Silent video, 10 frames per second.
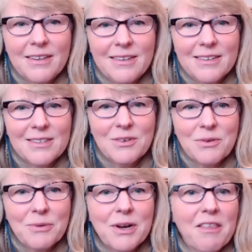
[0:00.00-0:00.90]
So
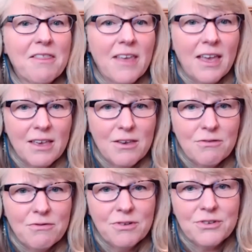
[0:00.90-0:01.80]
I want to thank you
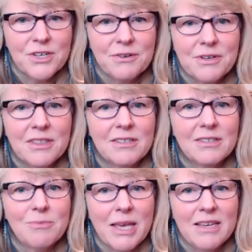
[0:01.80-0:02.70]
for sharing this
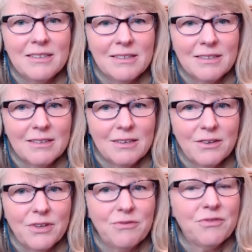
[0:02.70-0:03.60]
space
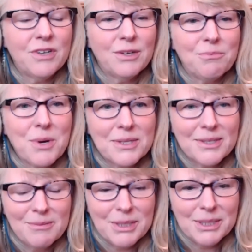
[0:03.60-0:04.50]
of infinite
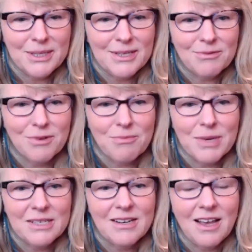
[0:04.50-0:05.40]
possibilities with
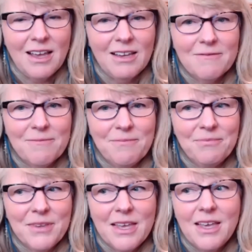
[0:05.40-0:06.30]
me today.
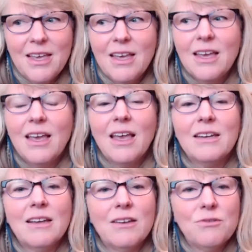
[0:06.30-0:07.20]
And
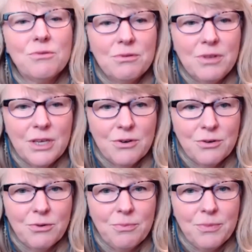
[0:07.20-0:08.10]
I truly
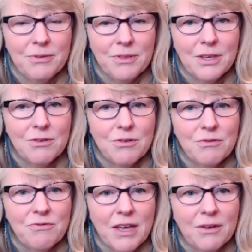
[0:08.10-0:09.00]
hope that you have
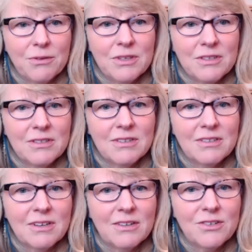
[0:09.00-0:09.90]
found this
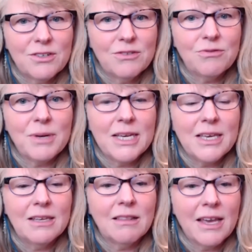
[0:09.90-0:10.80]
discussion of
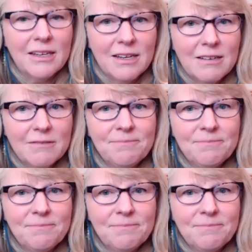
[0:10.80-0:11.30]
Reiki enlightening